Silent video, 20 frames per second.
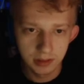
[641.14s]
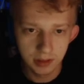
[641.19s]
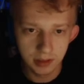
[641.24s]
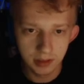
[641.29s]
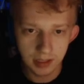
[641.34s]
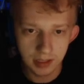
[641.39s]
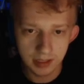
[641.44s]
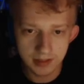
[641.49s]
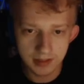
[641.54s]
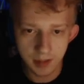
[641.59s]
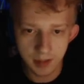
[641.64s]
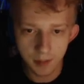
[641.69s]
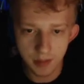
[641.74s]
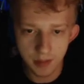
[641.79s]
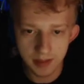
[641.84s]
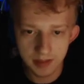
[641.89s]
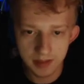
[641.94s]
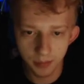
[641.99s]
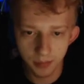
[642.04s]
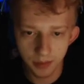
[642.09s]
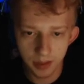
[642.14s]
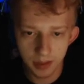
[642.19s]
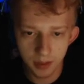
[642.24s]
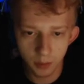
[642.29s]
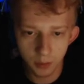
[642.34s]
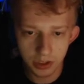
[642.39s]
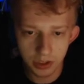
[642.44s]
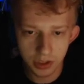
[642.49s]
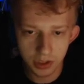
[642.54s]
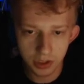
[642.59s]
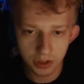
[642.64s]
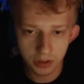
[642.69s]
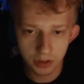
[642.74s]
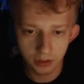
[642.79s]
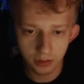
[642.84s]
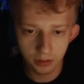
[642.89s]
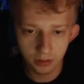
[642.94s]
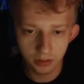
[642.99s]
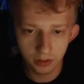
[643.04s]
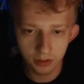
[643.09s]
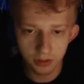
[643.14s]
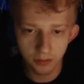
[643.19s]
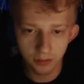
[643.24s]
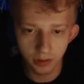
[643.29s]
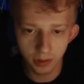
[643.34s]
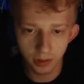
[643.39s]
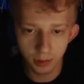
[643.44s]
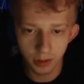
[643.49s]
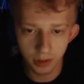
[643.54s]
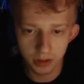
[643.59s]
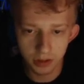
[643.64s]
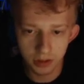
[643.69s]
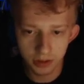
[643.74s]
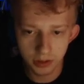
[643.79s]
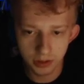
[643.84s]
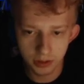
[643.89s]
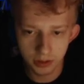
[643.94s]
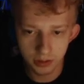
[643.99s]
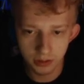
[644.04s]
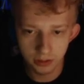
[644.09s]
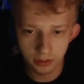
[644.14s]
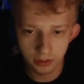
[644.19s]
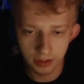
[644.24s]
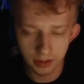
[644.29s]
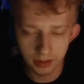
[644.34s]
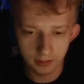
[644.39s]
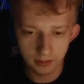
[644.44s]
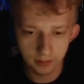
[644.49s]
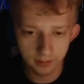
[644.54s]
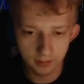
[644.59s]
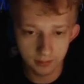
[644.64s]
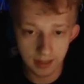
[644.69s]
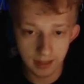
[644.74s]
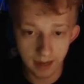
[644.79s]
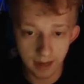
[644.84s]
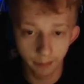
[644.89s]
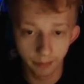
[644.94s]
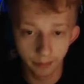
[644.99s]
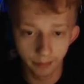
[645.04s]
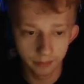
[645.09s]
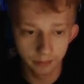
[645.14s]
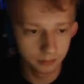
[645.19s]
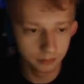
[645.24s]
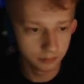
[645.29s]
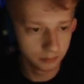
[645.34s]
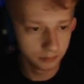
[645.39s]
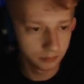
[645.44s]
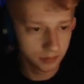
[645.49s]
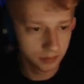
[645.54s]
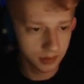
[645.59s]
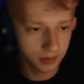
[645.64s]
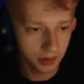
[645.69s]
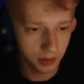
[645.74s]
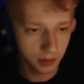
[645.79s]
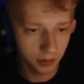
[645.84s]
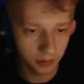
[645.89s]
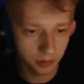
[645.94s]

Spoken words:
case I miss something, which could very much, like, happen. So